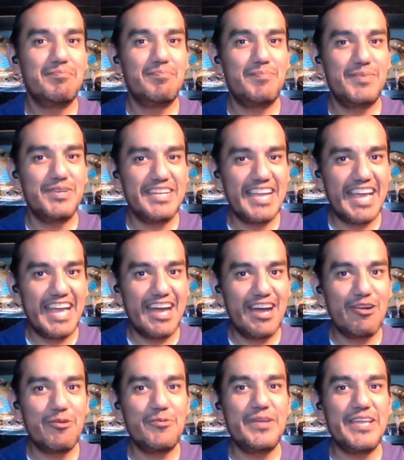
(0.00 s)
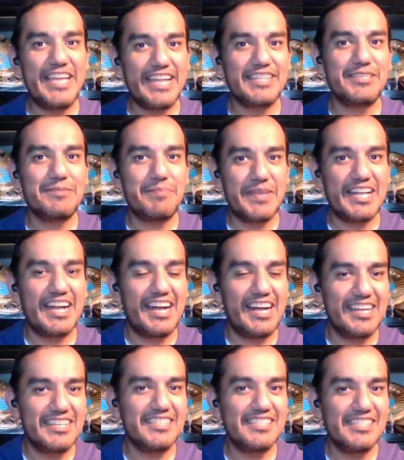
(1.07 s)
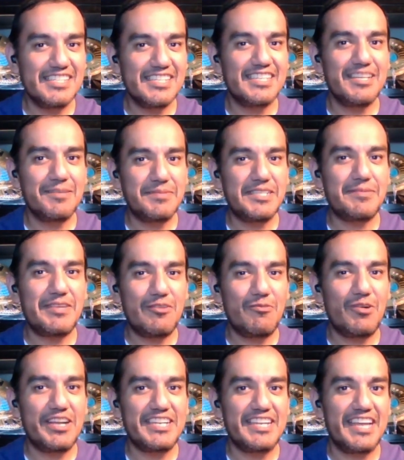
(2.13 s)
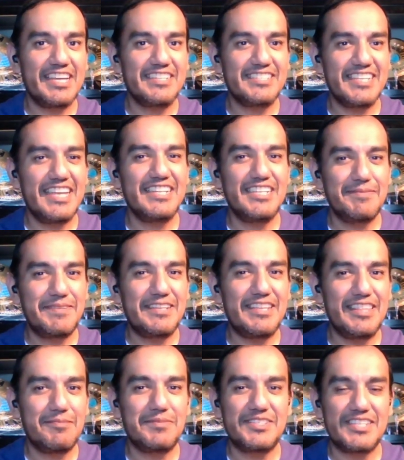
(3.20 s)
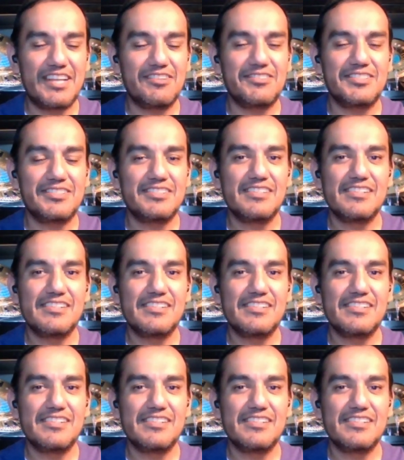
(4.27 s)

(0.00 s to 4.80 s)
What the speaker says: But now we get to pick on the WWE White Knights and WWE themselves.